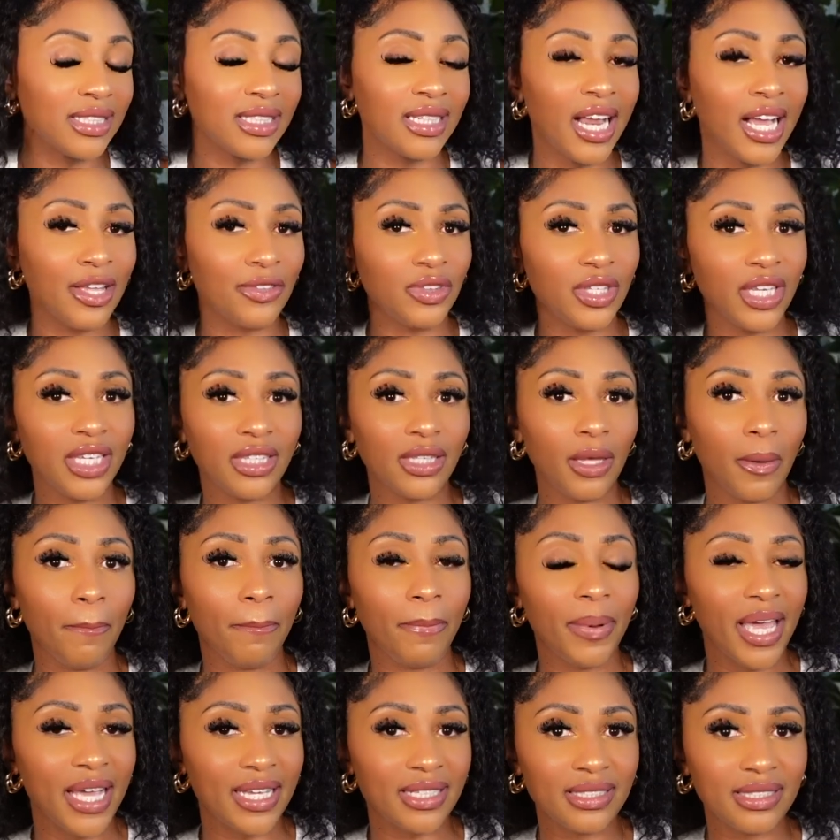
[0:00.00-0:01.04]
and I think the
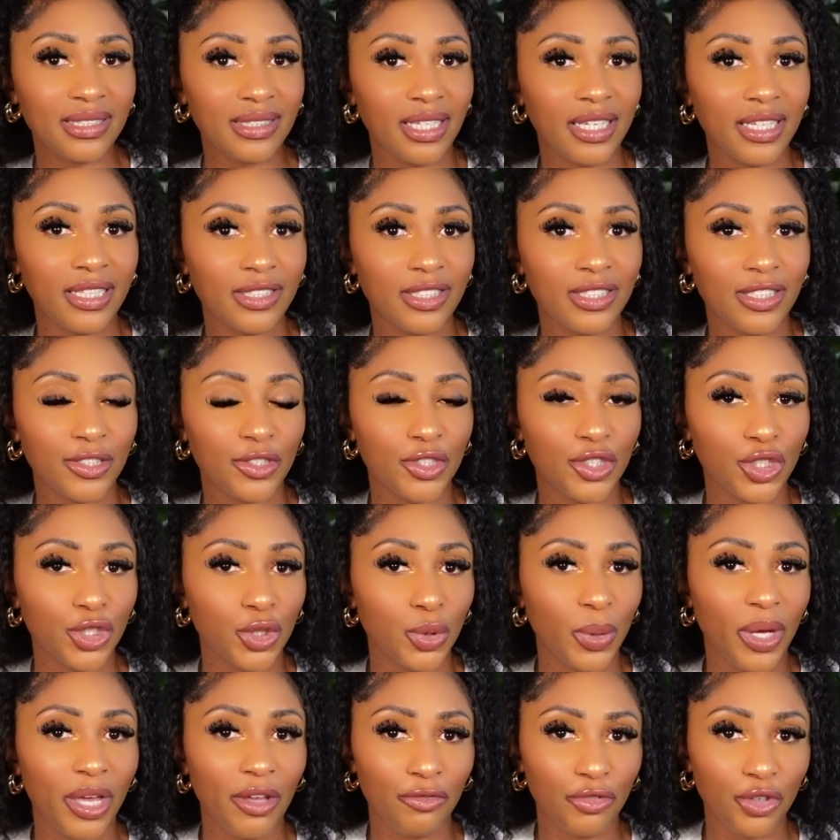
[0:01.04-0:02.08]
best thing to
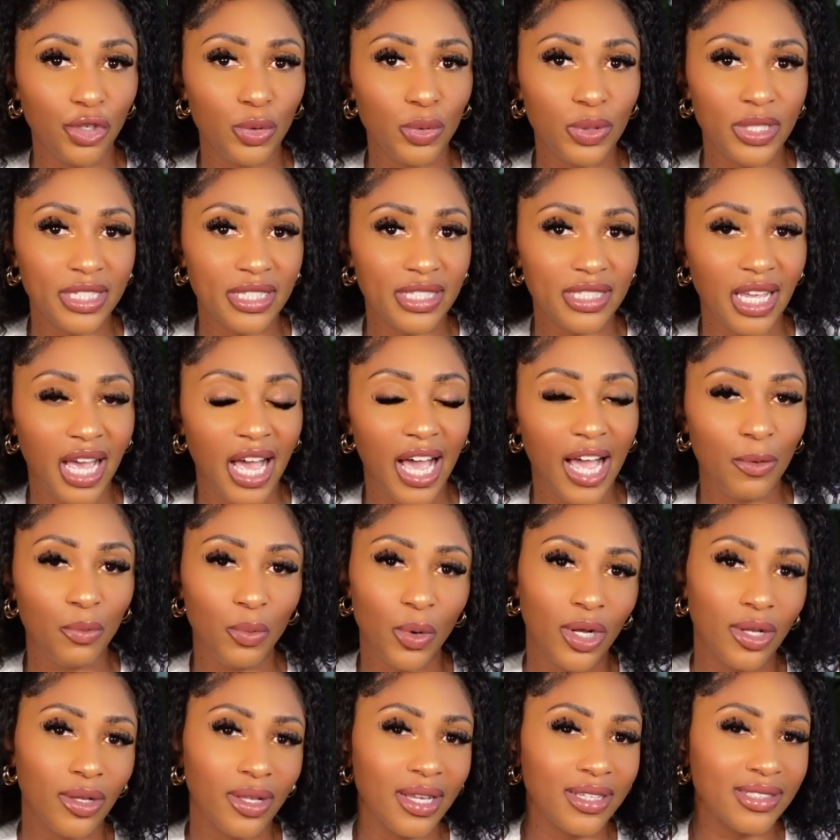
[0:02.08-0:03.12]
do if you decide,
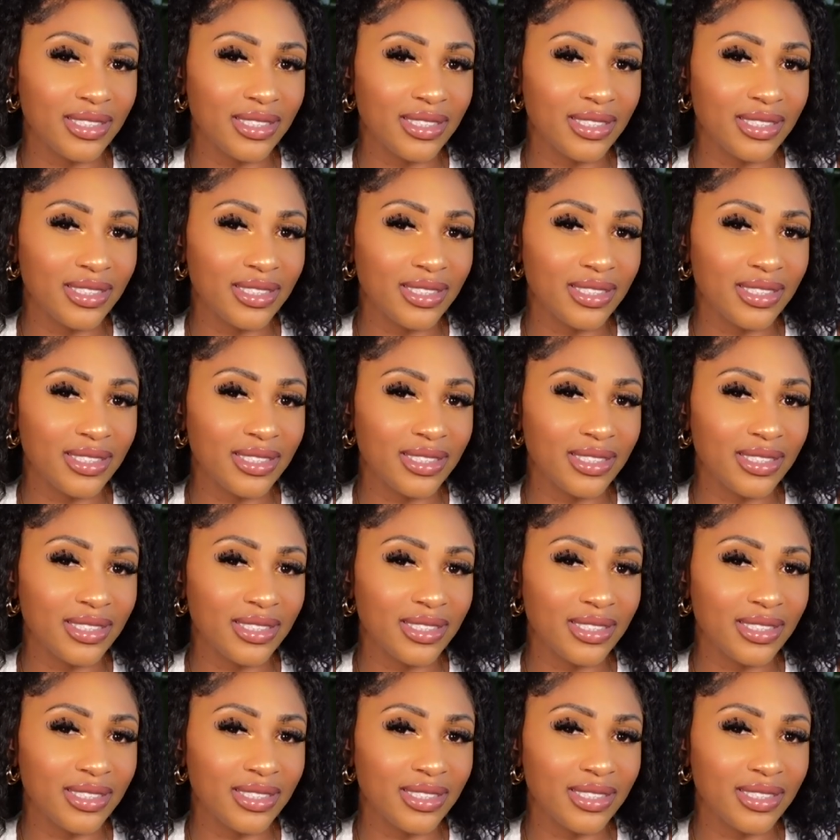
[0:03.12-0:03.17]
well,